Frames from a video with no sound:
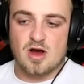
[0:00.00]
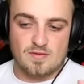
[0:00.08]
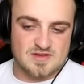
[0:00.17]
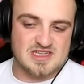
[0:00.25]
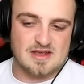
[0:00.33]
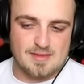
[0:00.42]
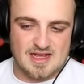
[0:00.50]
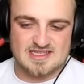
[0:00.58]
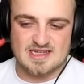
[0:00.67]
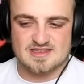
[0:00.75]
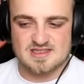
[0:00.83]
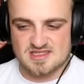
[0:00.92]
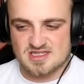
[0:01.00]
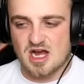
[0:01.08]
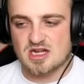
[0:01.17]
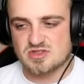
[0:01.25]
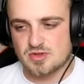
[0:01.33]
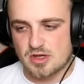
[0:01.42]
obviously it makes sense to
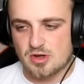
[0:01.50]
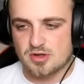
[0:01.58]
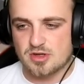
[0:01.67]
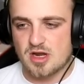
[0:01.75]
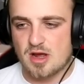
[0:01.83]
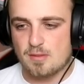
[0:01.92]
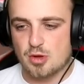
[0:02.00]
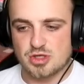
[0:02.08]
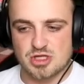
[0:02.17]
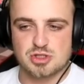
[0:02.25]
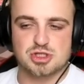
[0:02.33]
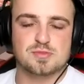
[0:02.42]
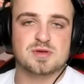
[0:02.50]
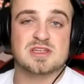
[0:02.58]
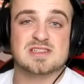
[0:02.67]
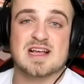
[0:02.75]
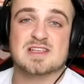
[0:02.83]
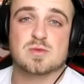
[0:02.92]
start doing it on um, on YouTube
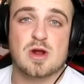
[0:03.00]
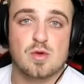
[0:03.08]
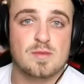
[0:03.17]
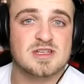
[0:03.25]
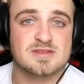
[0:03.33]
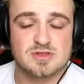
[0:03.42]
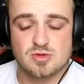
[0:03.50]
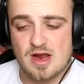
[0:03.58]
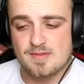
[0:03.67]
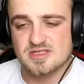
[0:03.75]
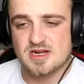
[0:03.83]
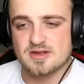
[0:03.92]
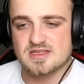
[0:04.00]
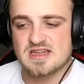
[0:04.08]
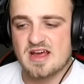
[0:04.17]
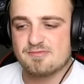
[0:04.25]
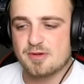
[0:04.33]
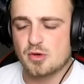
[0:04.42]
because that's where all my subscribers are and
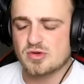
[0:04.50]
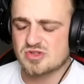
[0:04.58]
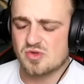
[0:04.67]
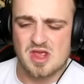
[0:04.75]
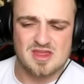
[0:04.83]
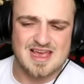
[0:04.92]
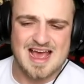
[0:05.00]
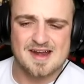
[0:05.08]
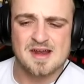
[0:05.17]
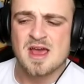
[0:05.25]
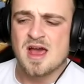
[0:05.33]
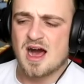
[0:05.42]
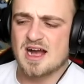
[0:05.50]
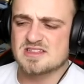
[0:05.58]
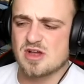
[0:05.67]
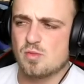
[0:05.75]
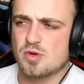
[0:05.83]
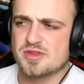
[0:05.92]
stuff. But also on the other hand, I
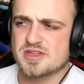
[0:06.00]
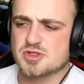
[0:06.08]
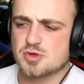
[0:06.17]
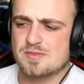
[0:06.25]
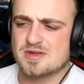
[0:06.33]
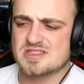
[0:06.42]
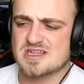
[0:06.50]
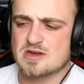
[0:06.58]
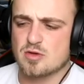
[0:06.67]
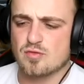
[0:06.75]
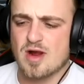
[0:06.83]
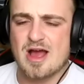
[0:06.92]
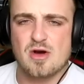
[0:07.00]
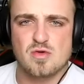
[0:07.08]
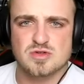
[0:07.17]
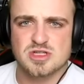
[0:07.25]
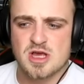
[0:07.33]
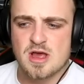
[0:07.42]
don't want the streaming to
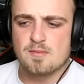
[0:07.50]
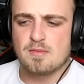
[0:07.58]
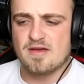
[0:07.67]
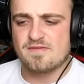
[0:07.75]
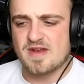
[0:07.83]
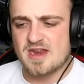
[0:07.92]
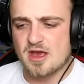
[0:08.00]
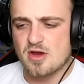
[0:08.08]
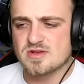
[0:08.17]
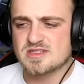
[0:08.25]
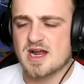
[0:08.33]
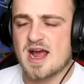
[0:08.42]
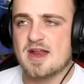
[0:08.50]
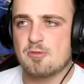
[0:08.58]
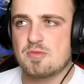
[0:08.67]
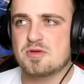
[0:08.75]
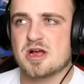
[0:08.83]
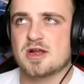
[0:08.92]
crowd my videos and, I, and it
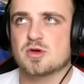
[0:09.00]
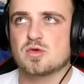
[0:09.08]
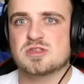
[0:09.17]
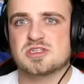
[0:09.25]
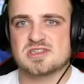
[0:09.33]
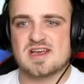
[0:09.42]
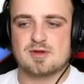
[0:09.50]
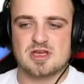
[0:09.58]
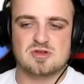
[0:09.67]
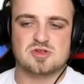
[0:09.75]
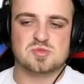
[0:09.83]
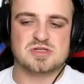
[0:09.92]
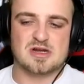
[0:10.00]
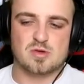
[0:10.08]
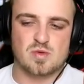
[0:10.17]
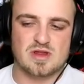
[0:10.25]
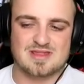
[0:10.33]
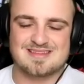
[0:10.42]
would be kind of cool to just have my YouTube channel
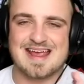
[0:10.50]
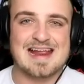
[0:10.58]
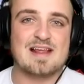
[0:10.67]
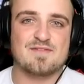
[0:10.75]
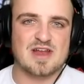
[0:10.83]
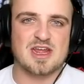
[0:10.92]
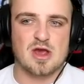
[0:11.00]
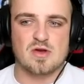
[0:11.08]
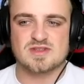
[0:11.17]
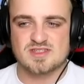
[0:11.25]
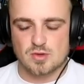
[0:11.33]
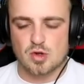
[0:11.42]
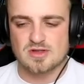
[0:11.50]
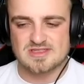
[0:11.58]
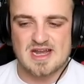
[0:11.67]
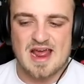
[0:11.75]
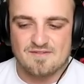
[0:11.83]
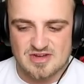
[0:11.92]
with daily videos, so
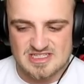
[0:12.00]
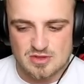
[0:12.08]
content every